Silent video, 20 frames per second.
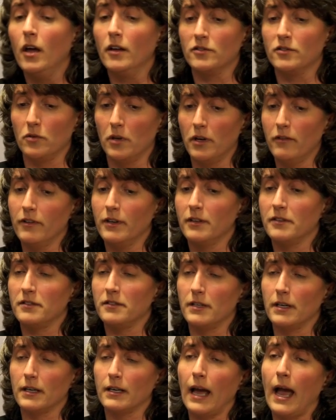So even as
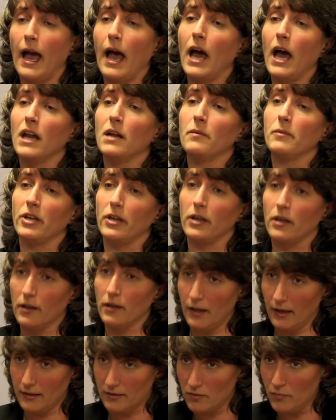the economy
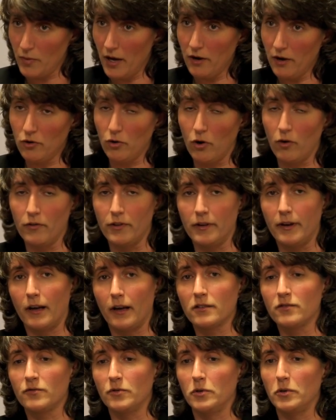gets better over the
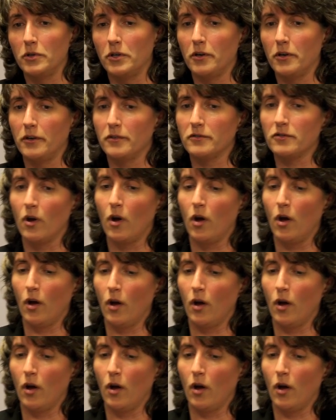next few years,